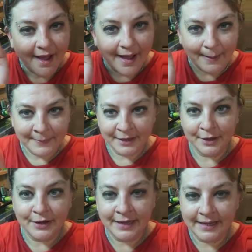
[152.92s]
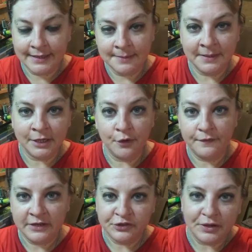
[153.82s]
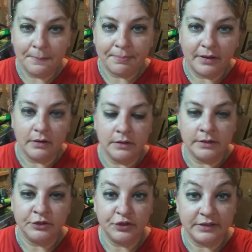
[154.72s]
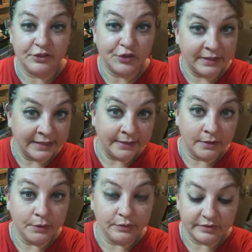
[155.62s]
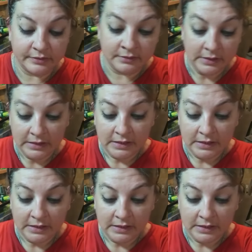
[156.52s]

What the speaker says: I'm gonna go ahead and I'm gonna go finish up on trellis training those and